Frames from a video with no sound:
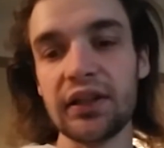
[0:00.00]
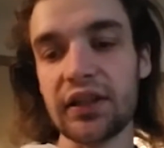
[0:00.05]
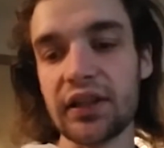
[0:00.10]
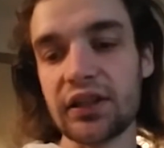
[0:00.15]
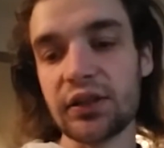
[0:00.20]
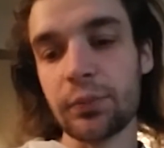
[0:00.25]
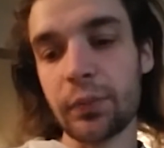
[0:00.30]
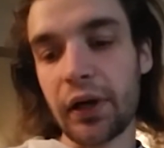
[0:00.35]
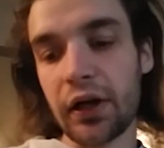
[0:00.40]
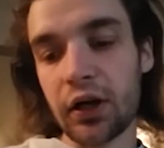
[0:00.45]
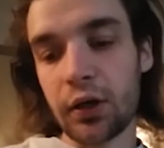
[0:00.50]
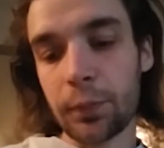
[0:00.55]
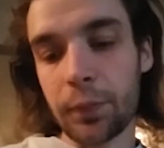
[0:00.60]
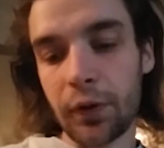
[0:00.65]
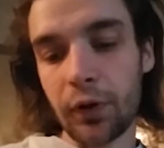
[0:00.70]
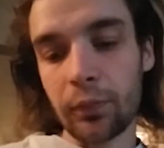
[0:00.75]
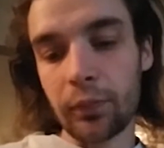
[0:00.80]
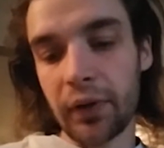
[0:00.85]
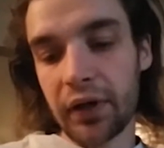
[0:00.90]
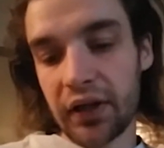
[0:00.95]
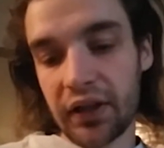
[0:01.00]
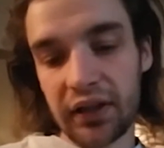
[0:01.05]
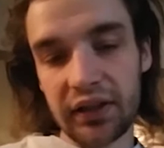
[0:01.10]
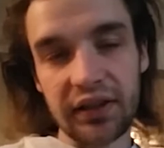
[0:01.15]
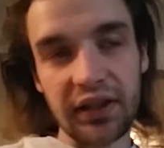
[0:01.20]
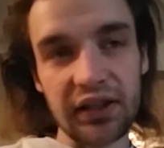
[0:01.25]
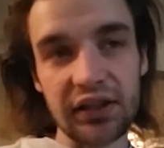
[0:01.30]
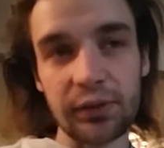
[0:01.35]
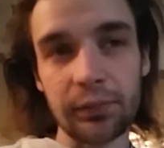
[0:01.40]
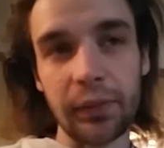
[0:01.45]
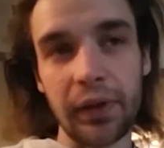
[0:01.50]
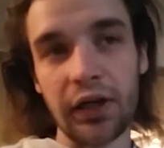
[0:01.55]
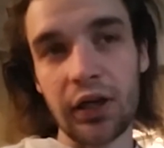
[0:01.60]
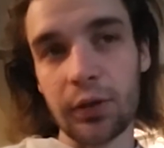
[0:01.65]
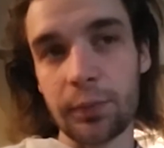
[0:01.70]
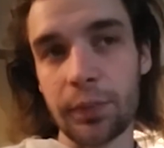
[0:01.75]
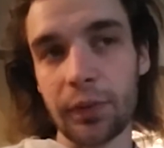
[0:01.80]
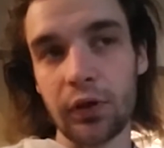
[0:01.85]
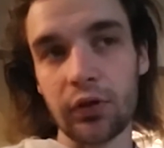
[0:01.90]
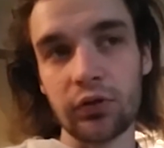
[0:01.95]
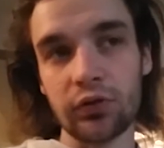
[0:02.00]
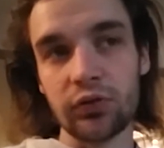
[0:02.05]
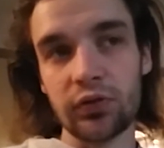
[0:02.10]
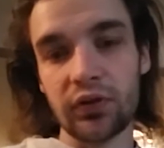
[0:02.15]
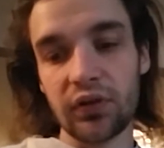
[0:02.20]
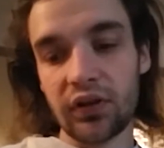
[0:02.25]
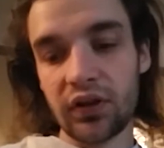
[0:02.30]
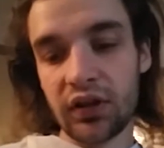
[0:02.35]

Doesn't matter about money, doesn't matter about